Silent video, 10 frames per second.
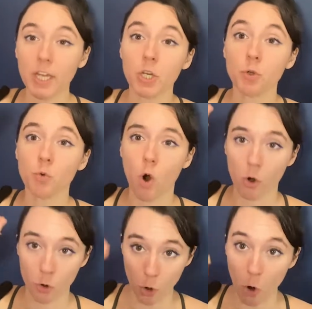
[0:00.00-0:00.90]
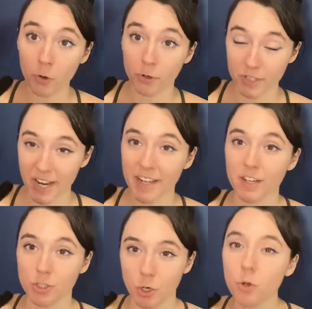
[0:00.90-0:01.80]
and you know you're
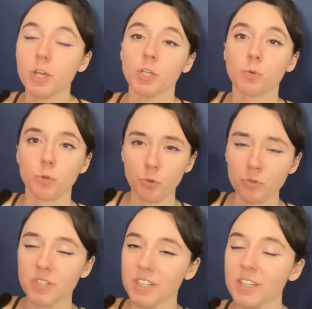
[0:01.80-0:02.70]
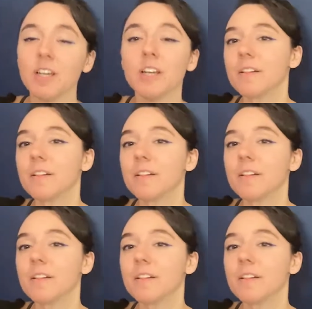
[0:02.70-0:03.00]
taking a joke and you use it,